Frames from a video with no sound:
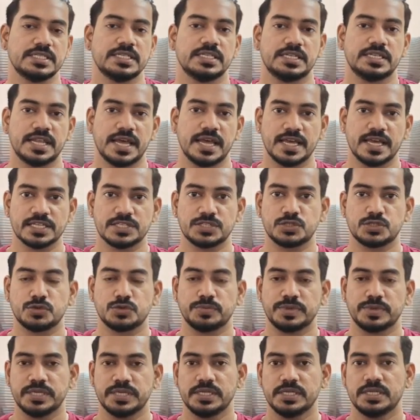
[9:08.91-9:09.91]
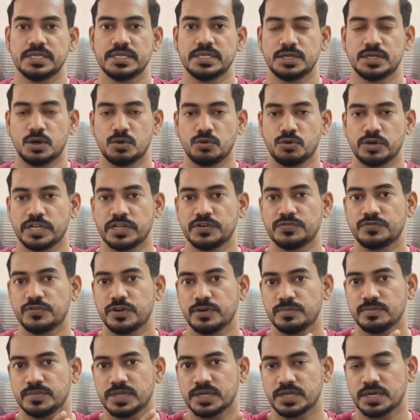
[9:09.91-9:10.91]
it has to be downloaded
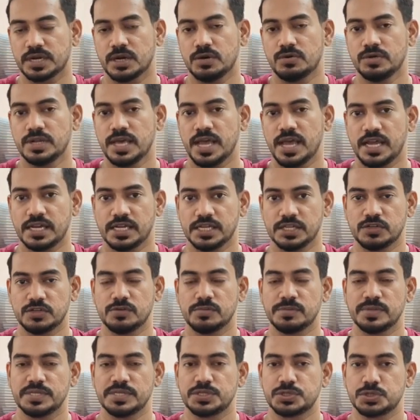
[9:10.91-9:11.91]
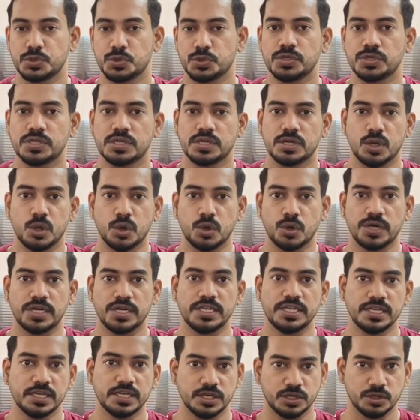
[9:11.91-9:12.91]
from the cloud and it will be stored
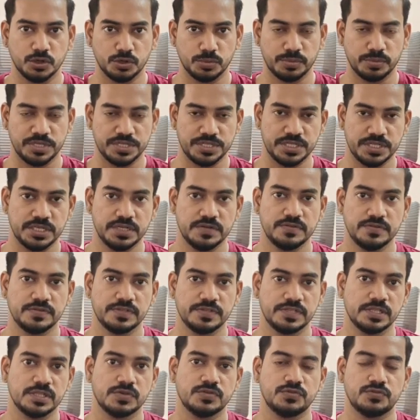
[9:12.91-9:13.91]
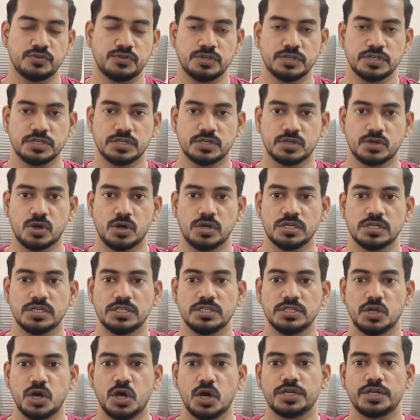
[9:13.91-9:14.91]
locally in your machine within the folder called
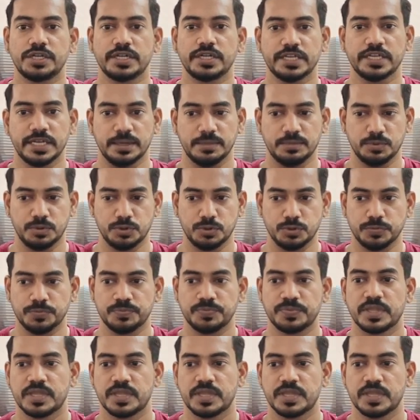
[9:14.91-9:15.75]
.m2.